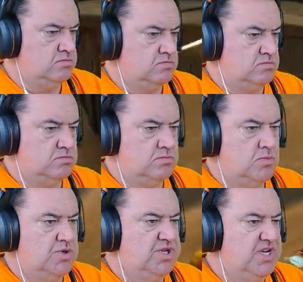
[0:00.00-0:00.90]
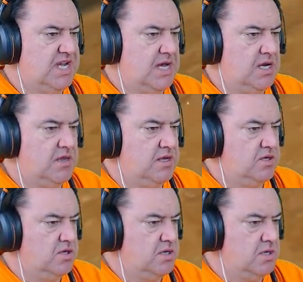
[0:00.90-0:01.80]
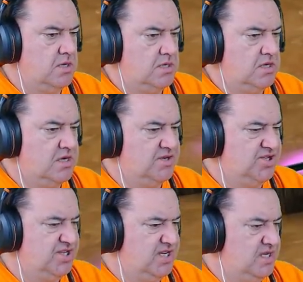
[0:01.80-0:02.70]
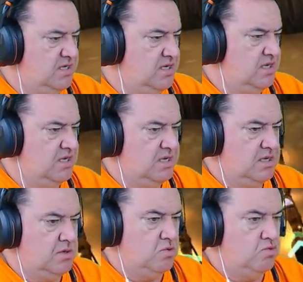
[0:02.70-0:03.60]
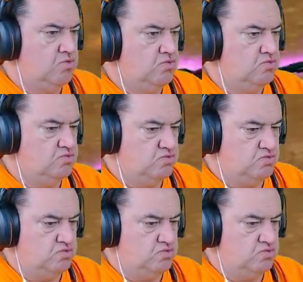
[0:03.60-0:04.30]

What she got? Anything good? Yeah, shit. Ooh.